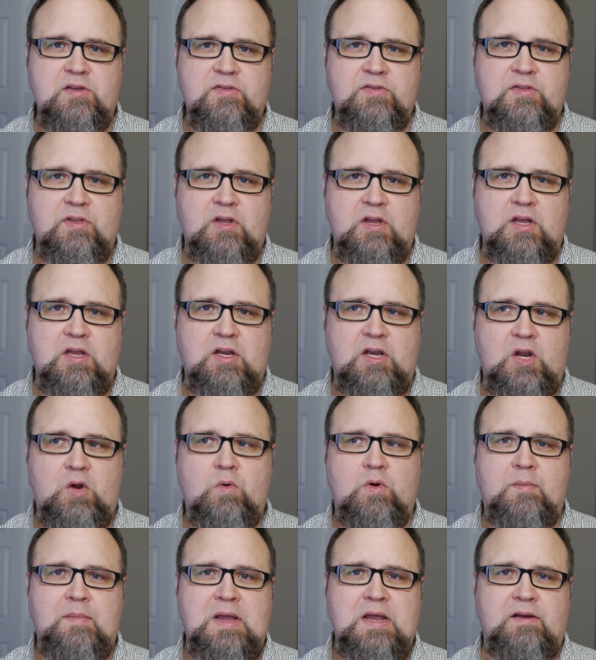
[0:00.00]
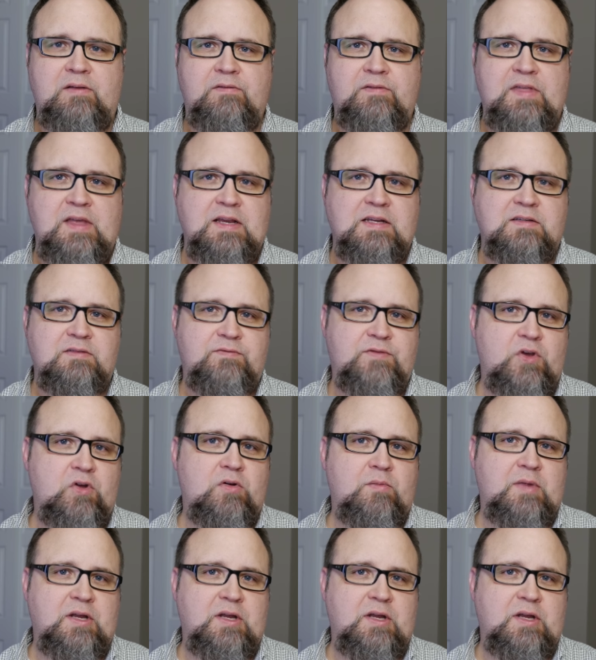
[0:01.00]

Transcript: the lower amount of things viewed on